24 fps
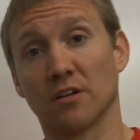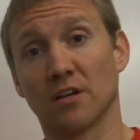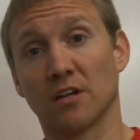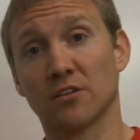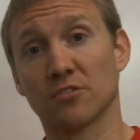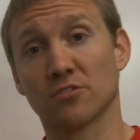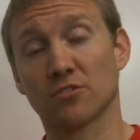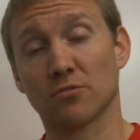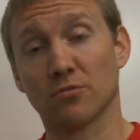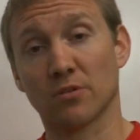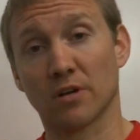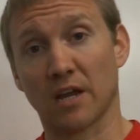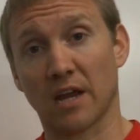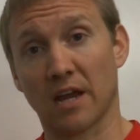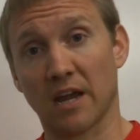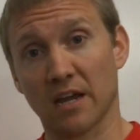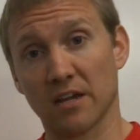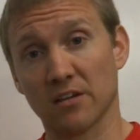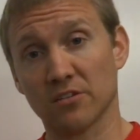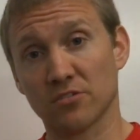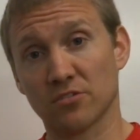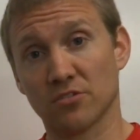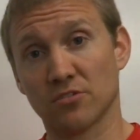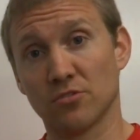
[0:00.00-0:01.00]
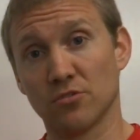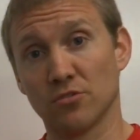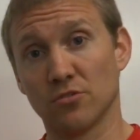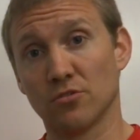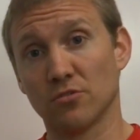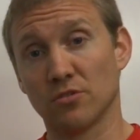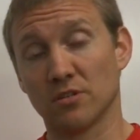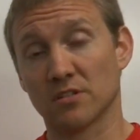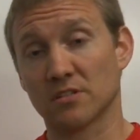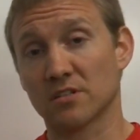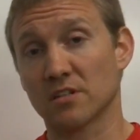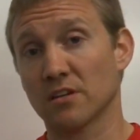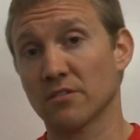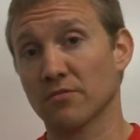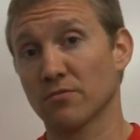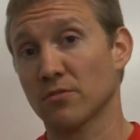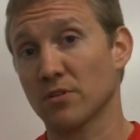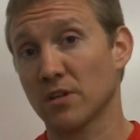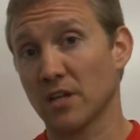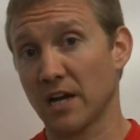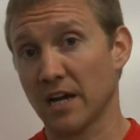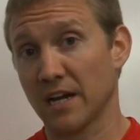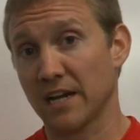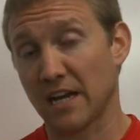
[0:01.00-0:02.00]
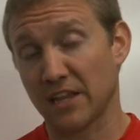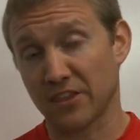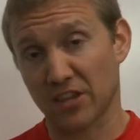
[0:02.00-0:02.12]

And so it has to, instead of relying